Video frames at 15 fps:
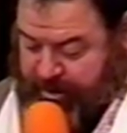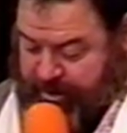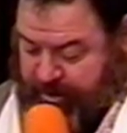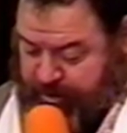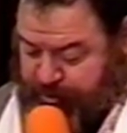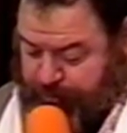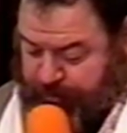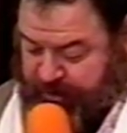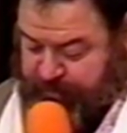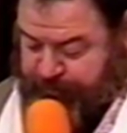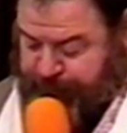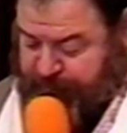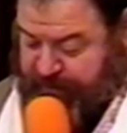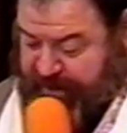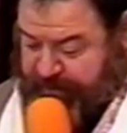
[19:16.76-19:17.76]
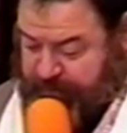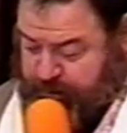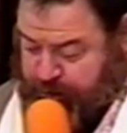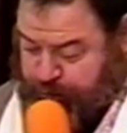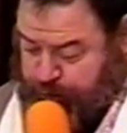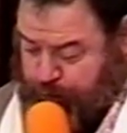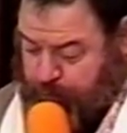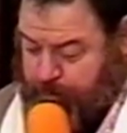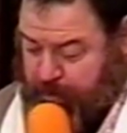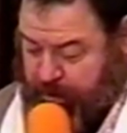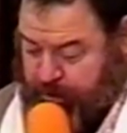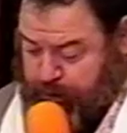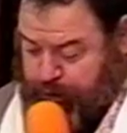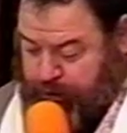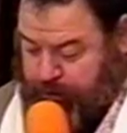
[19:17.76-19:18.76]
And there's a reason for that. There's just too
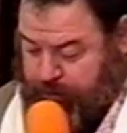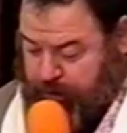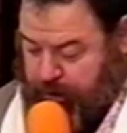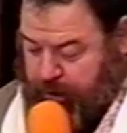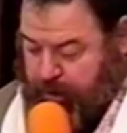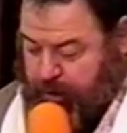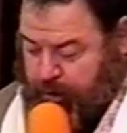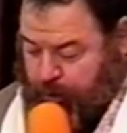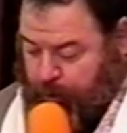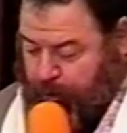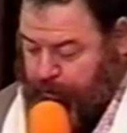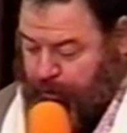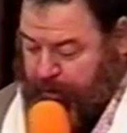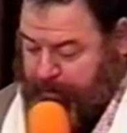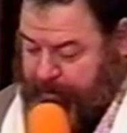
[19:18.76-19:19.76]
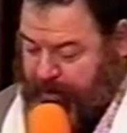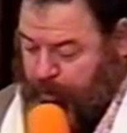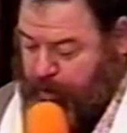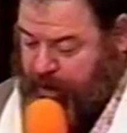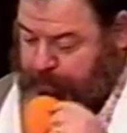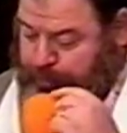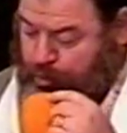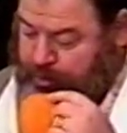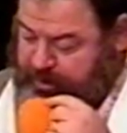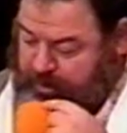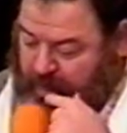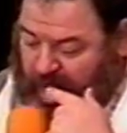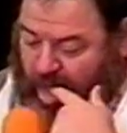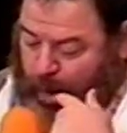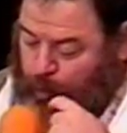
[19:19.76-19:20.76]
much. Although I may want to
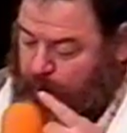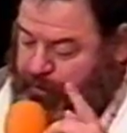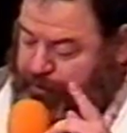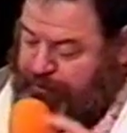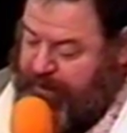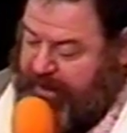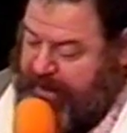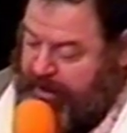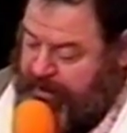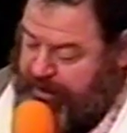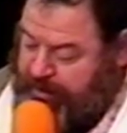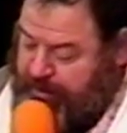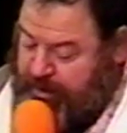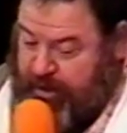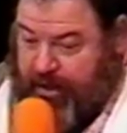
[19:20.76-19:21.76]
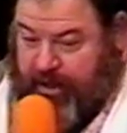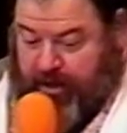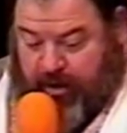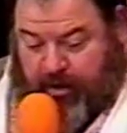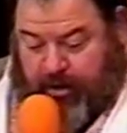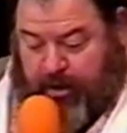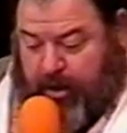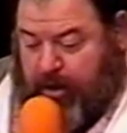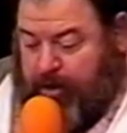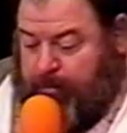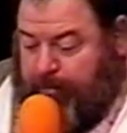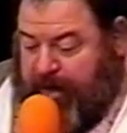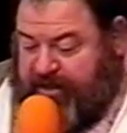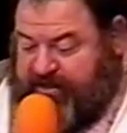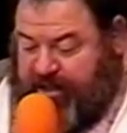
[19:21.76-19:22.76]
point one thing out in, in
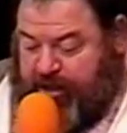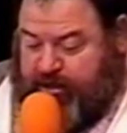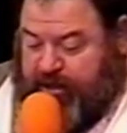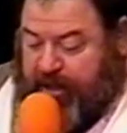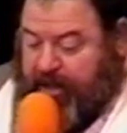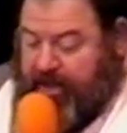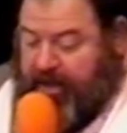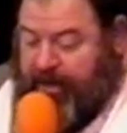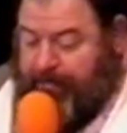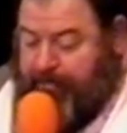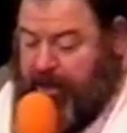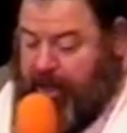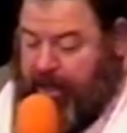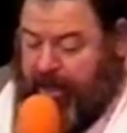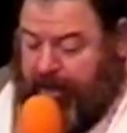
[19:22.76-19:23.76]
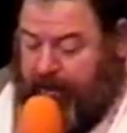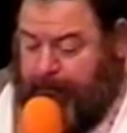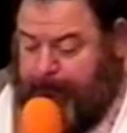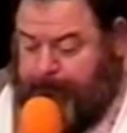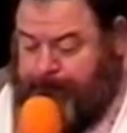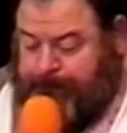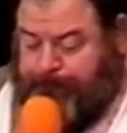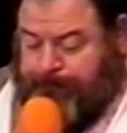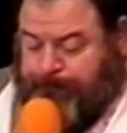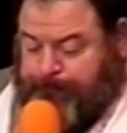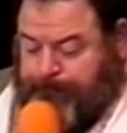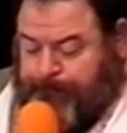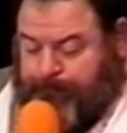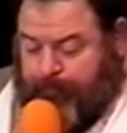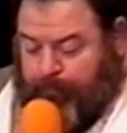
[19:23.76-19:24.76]
Maaseh Shlichim 9.
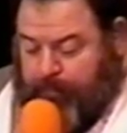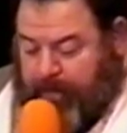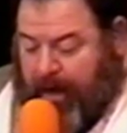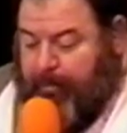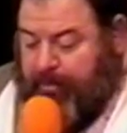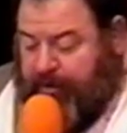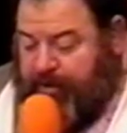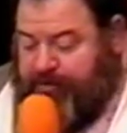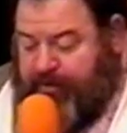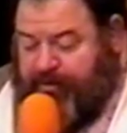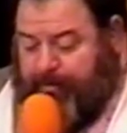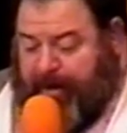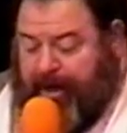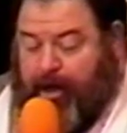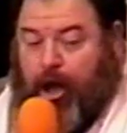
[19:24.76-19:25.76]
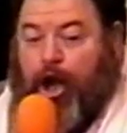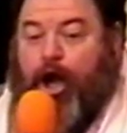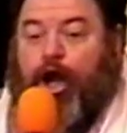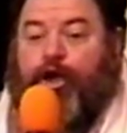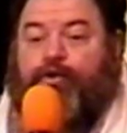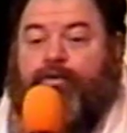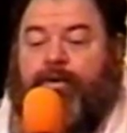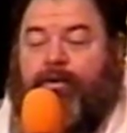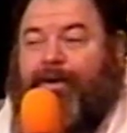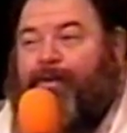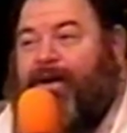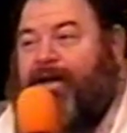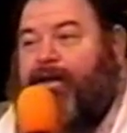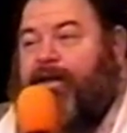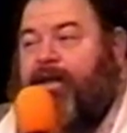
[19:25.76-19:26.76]
I mean, there's about 100,
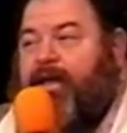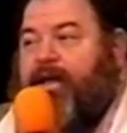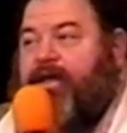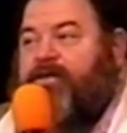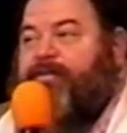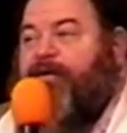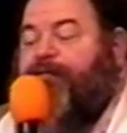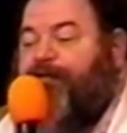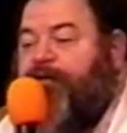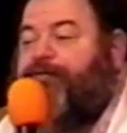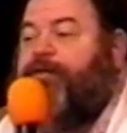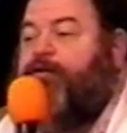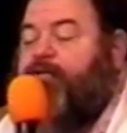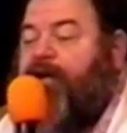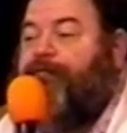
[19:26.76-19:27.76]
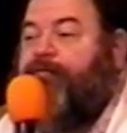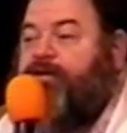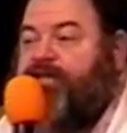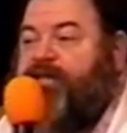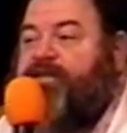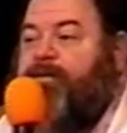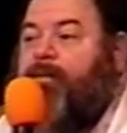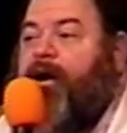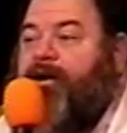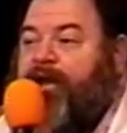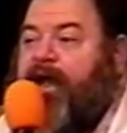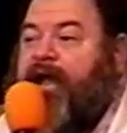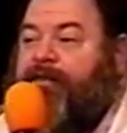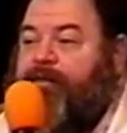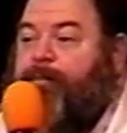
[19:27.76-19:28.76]
no, it's about 50 references to
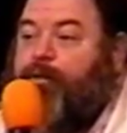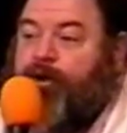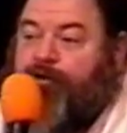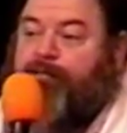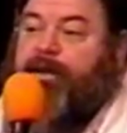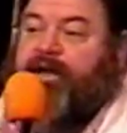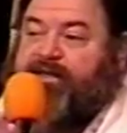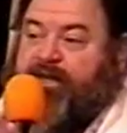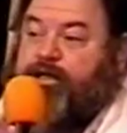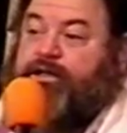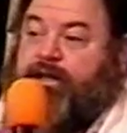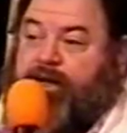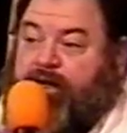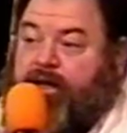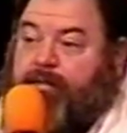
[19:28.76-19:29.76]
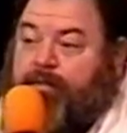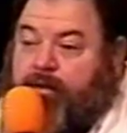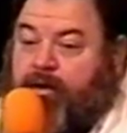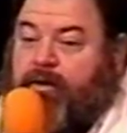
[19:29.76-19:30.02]
Maria in the book of Maaseh Shlichim.